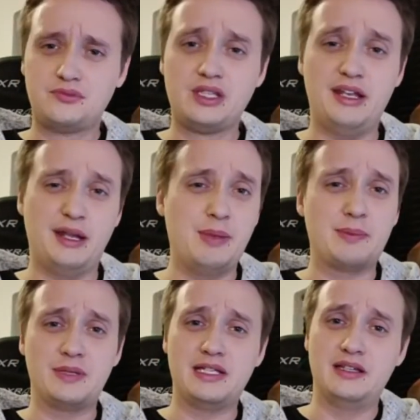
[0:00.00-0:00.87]
And that made
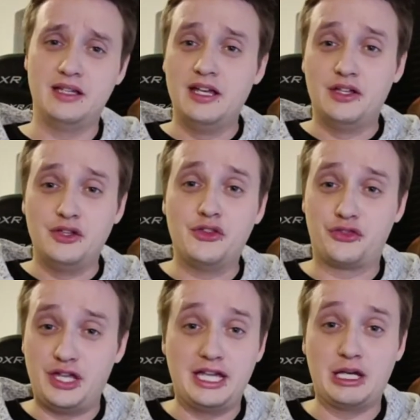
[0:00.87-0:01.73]
me
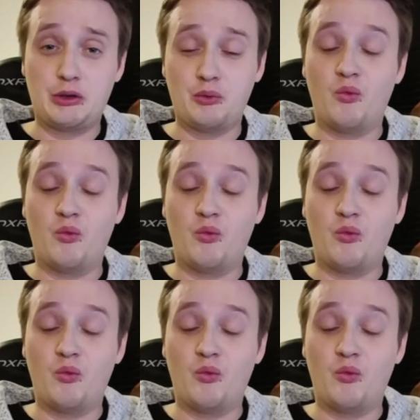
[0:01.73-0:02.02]
think